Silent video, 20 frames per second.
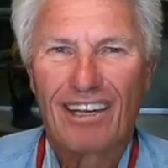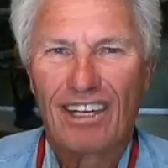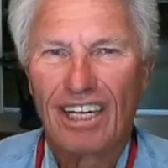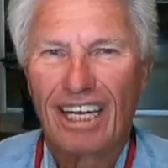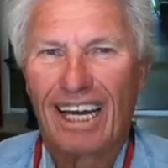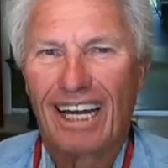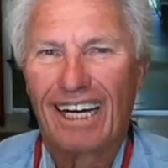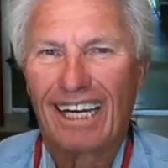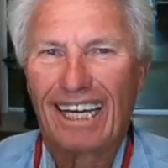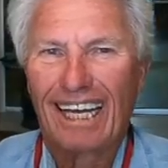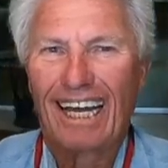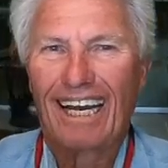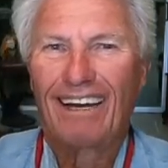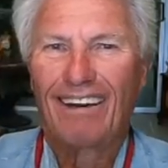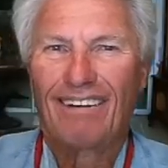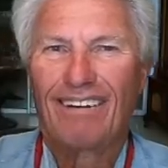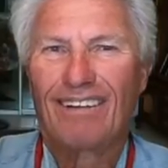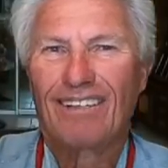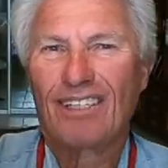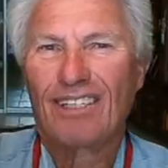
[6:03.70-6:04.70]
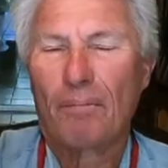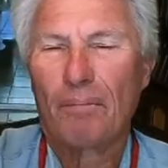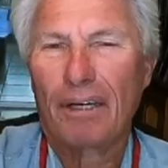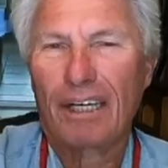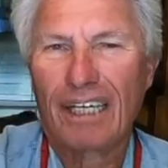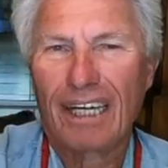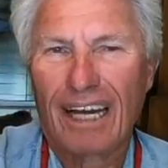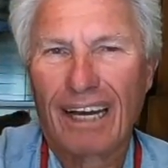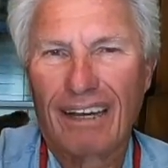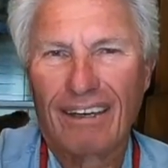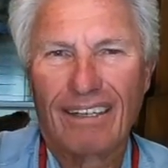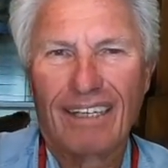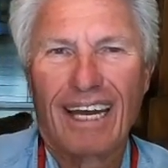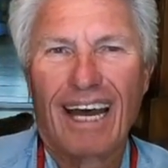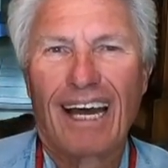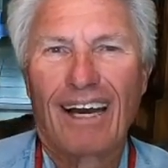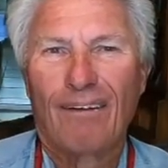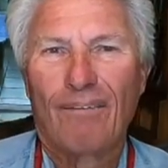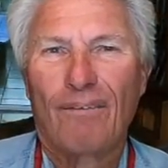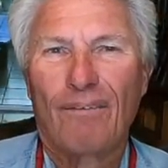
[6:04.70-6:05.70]
and you got to get somebody to
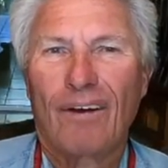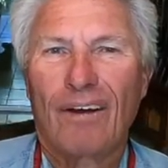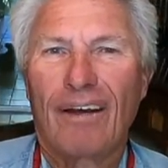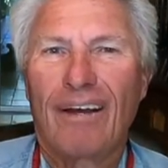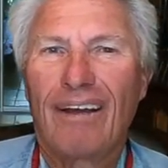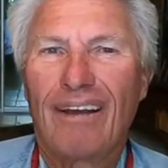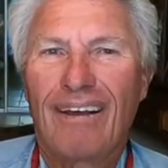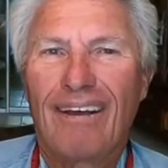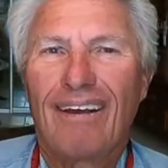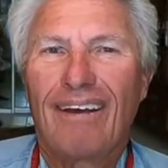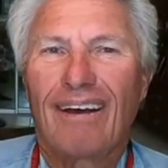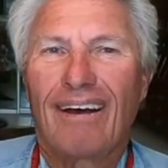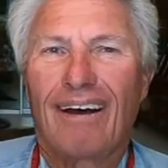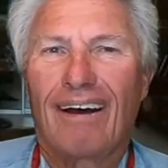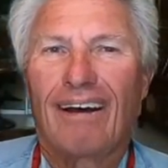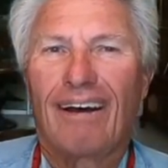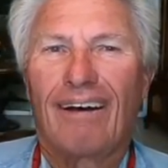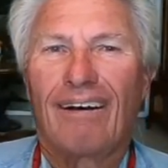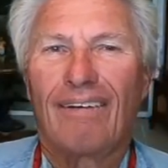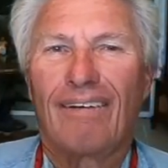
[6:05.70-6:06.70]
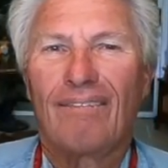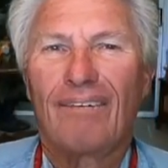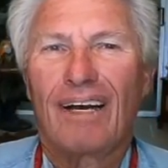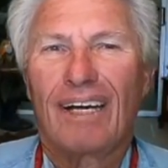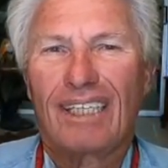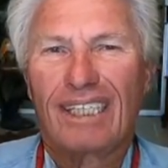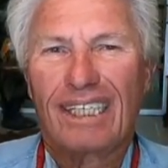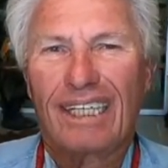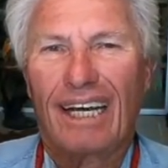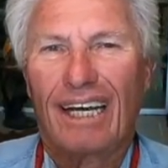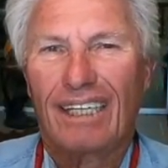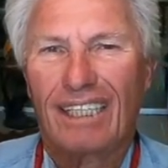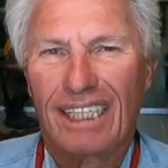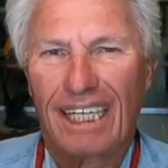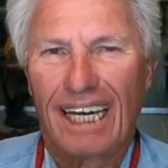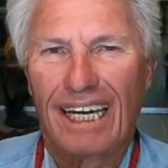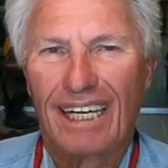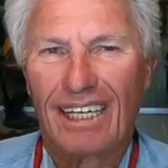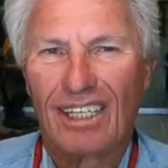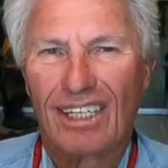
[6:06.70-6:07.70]
kind of a
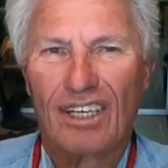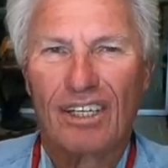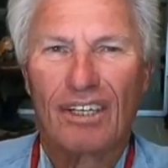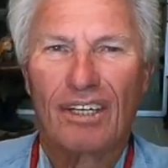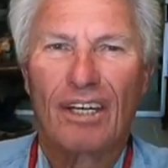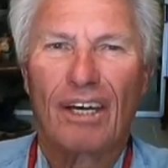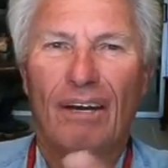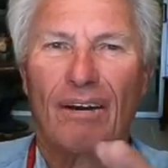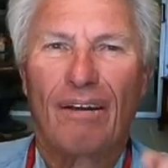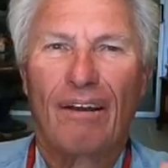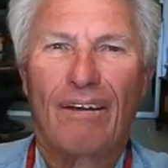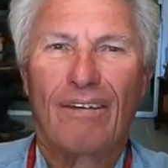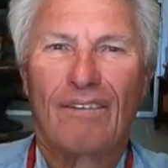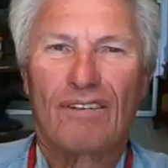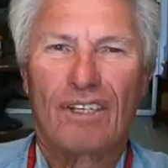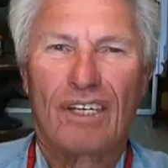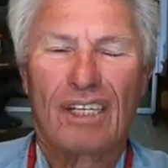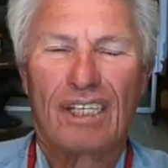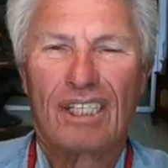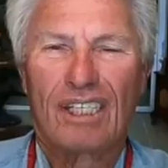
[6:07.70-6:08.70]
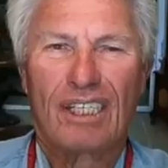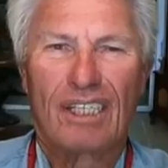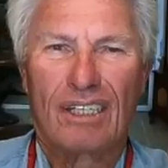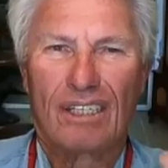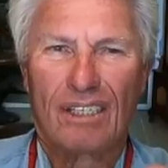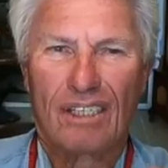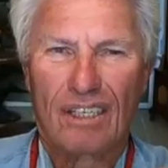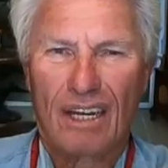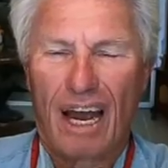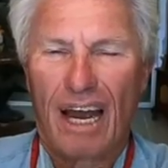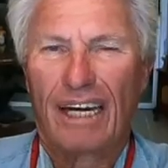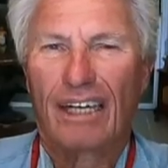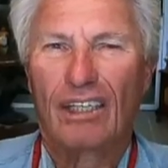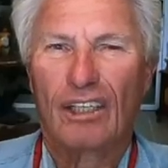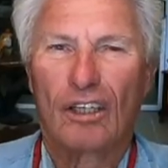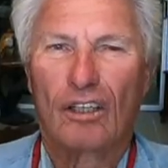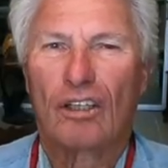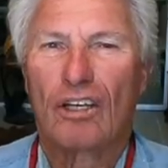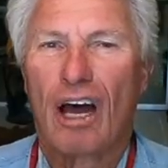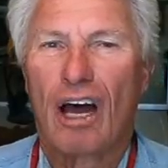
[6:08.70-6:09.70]
test, and you sign
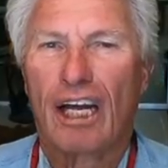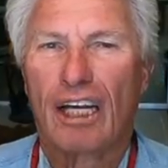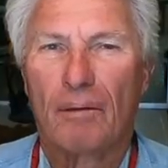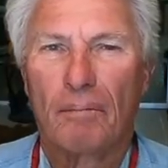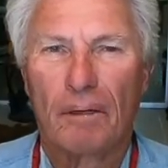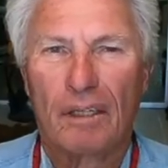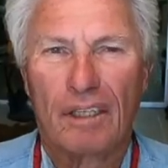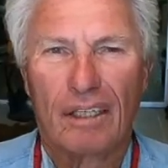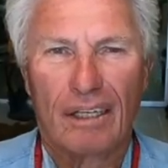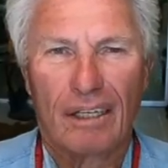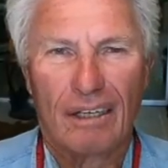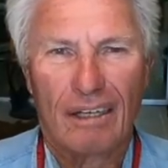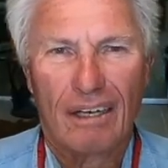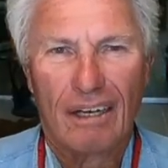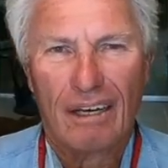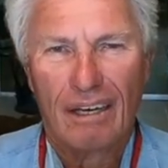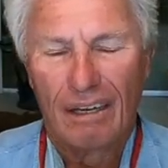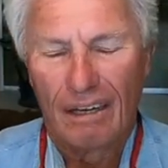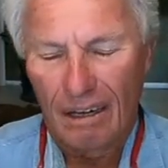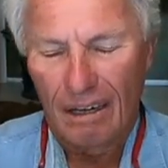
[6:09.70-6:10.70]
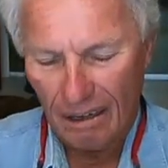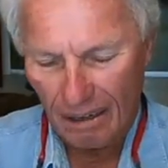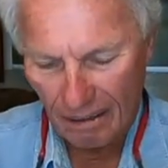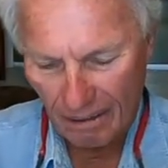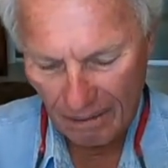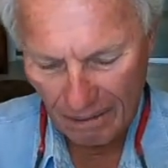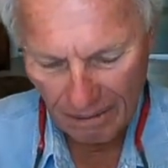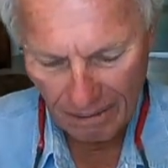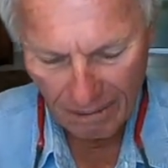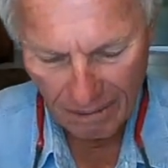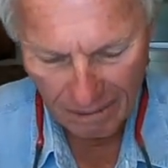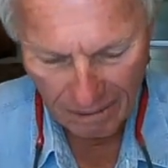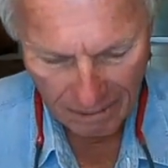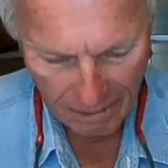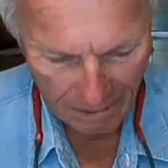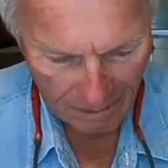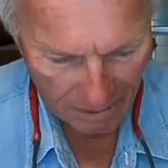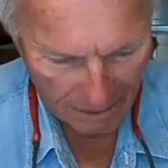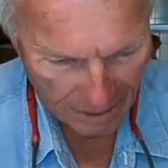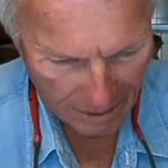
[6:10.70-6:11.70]
a little document
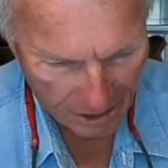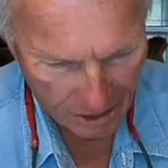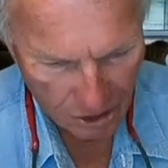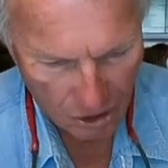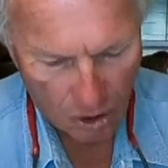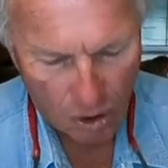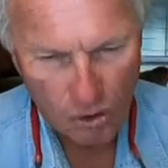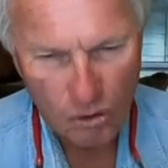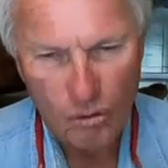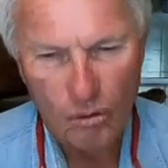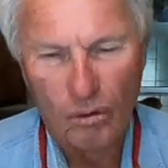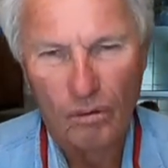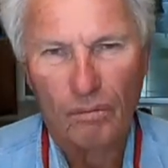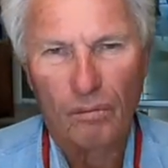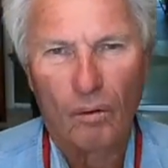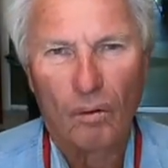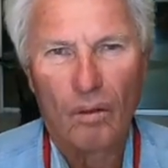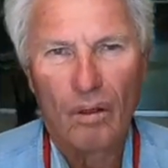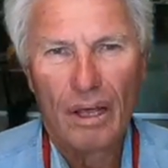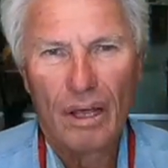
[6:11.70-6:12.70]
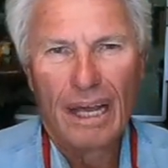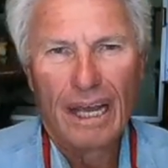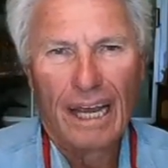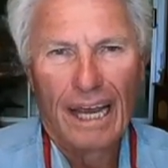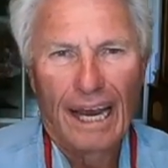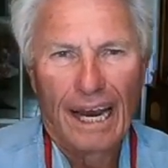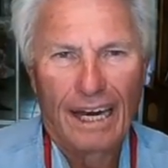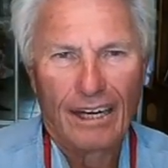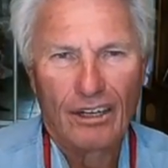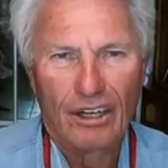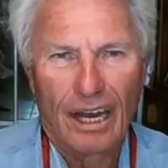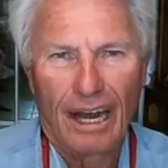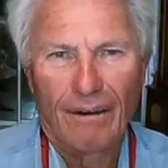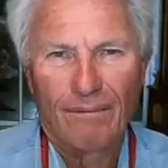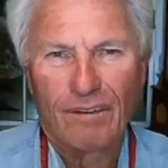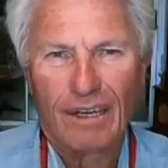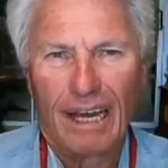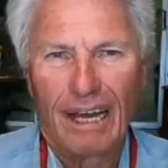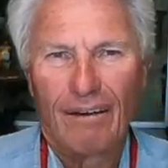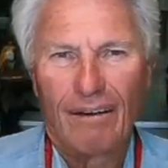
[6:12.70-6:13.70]
that's all truthful. And you
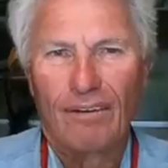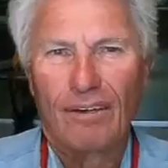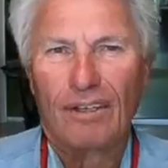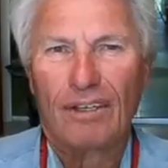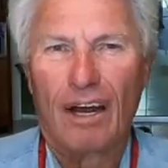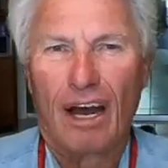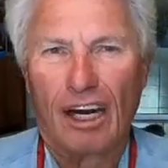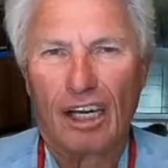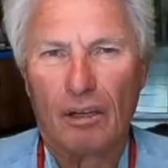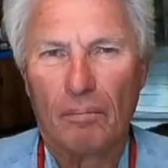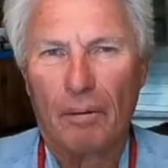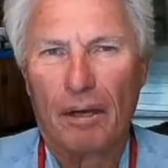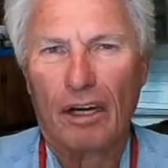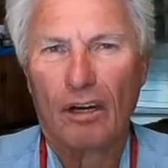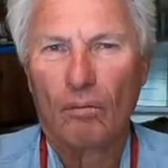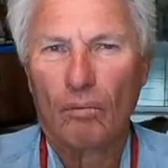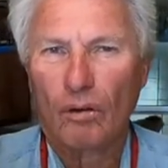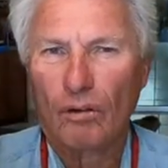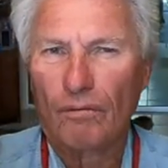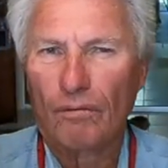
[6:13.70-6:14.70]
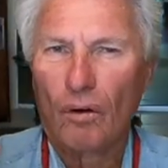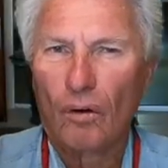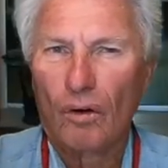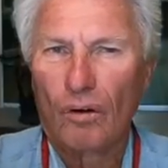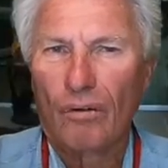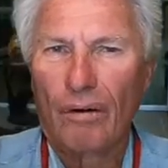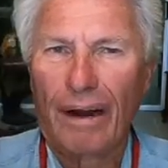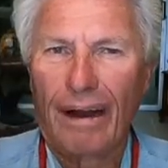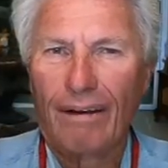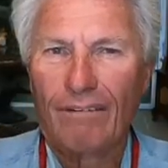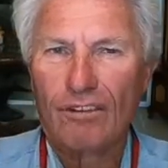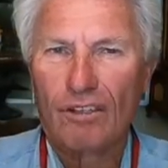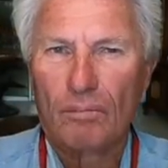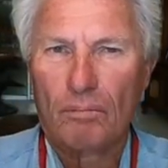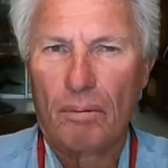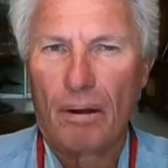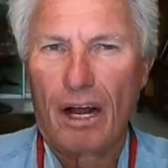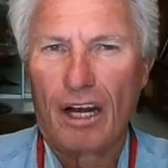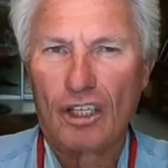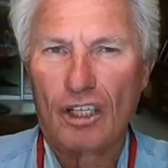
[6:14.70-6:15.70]
have to have it documented with
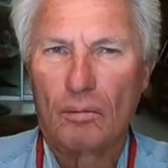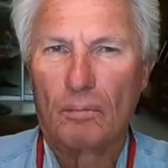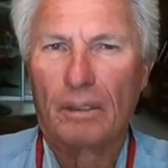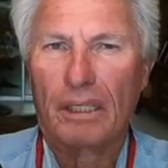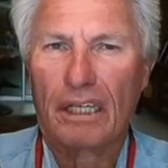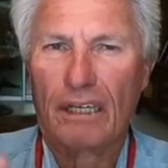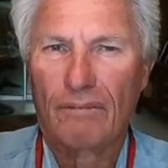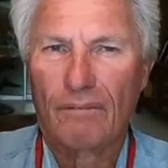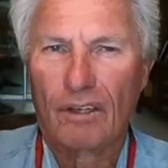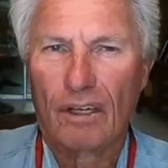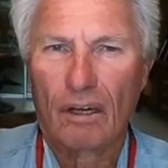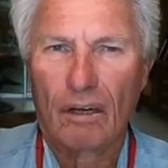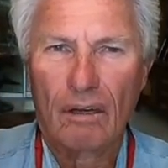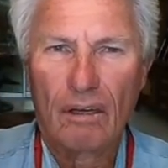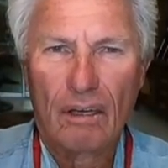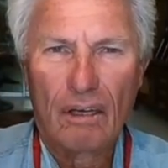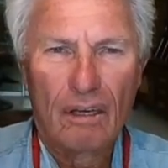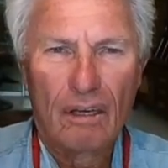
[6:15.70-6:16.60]
photographs and possibly even